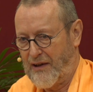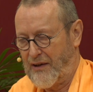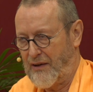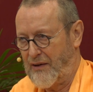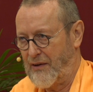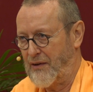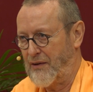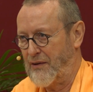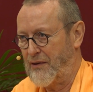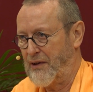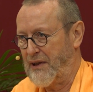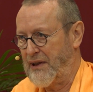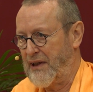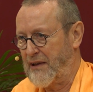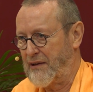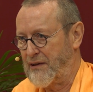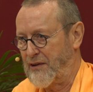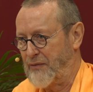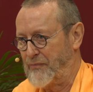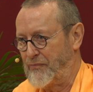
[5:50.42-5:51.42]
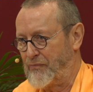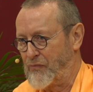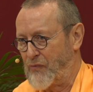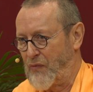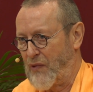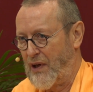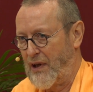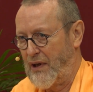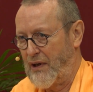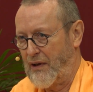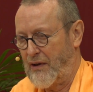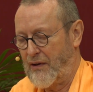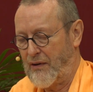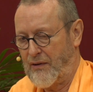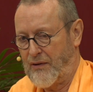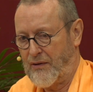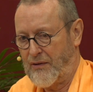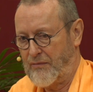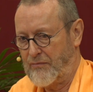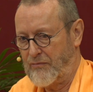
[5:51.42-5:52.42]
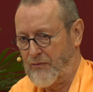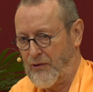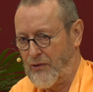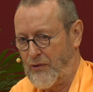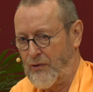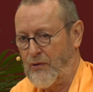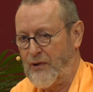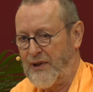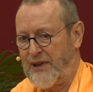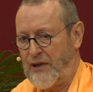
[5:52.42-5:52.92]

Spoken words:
that all